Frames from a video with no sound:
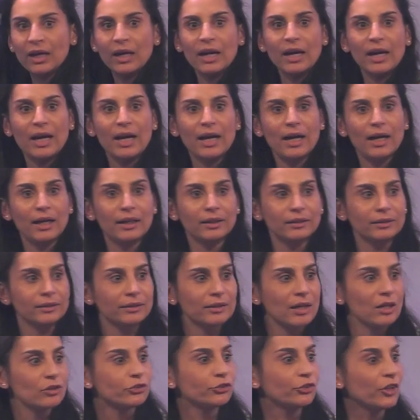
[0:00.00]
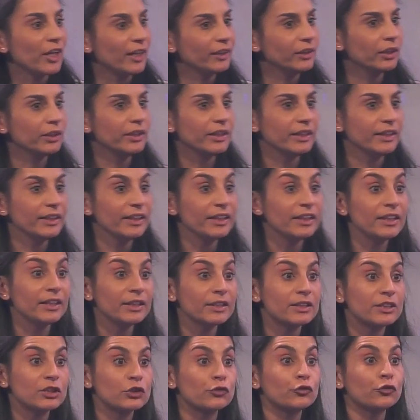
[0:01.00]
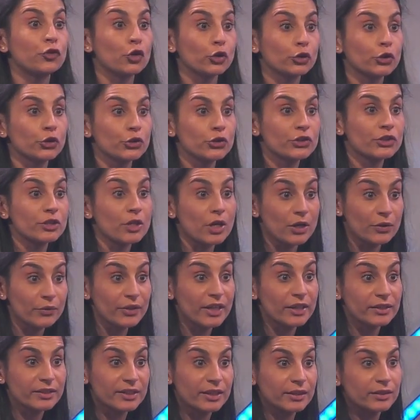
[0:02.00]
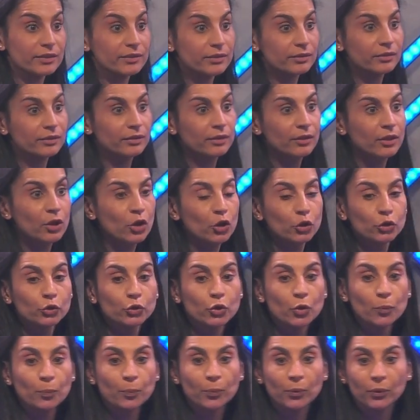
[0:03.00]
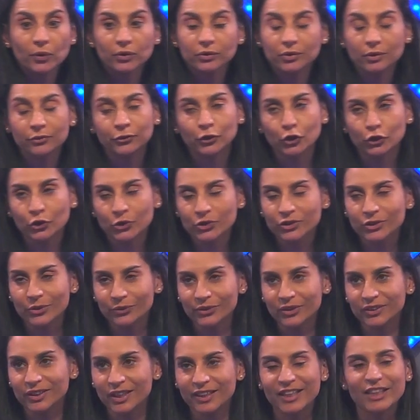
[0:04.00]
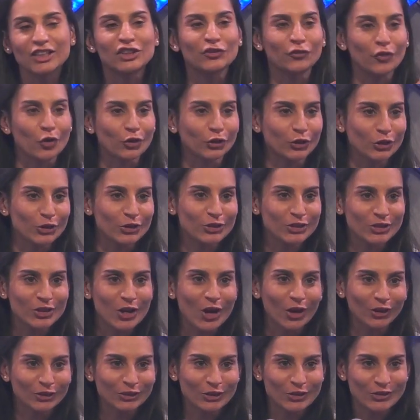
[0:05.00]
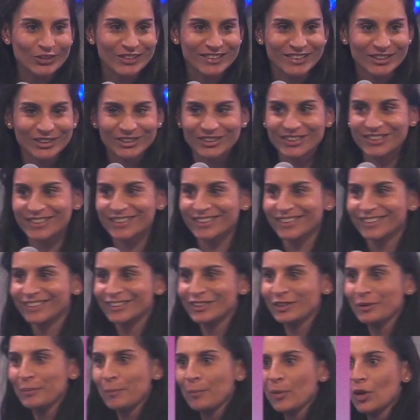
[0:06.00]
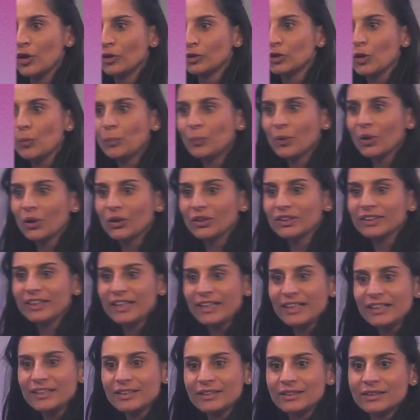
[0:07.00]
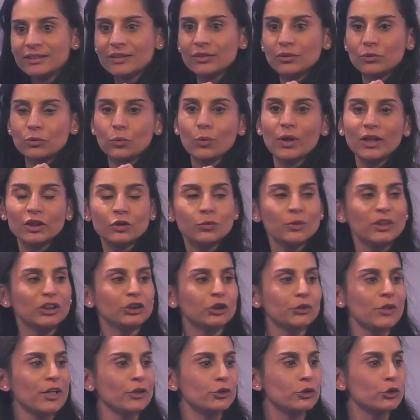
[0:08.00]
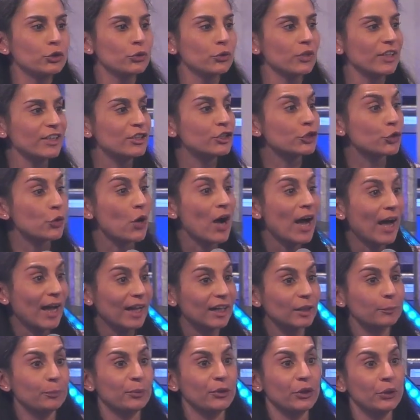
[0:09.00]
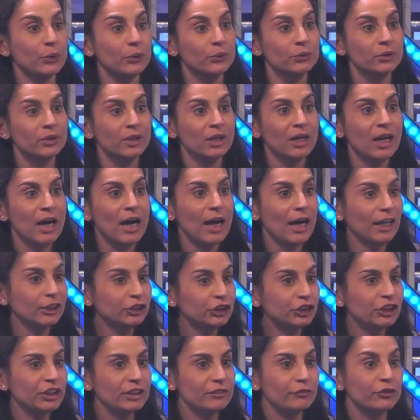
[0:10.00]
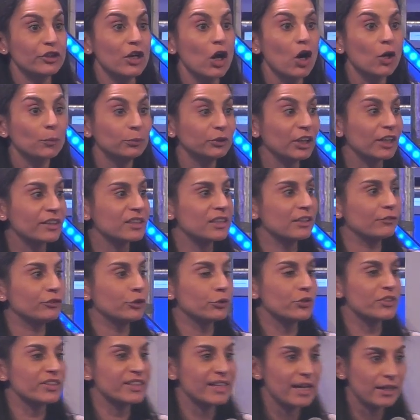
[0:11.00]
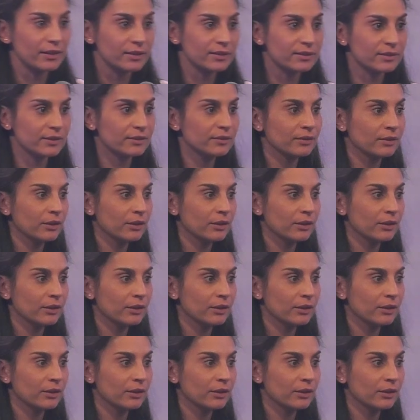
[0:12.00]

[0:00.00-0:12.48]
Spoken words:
And finally, it's focused oriented. It's focused on the results. The point is, what we'll try to do is to help you achieve the objective you set